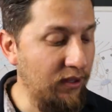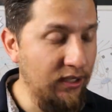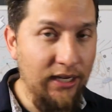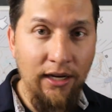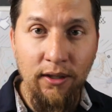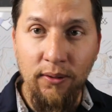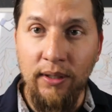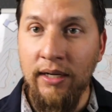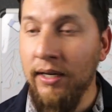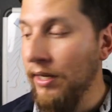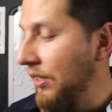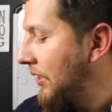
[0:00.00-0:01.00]
With this kind of
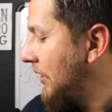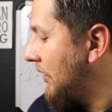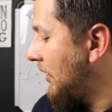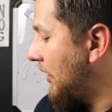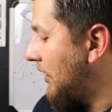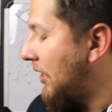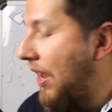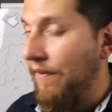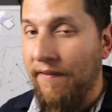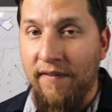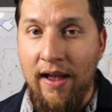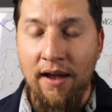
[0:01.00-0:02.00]
lure, uh, I
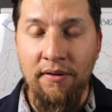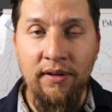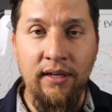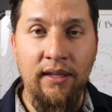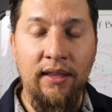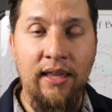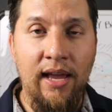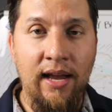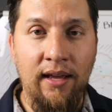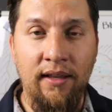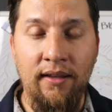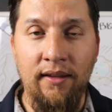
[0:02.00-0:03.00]
found
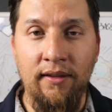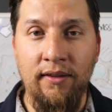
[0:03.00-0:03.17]
that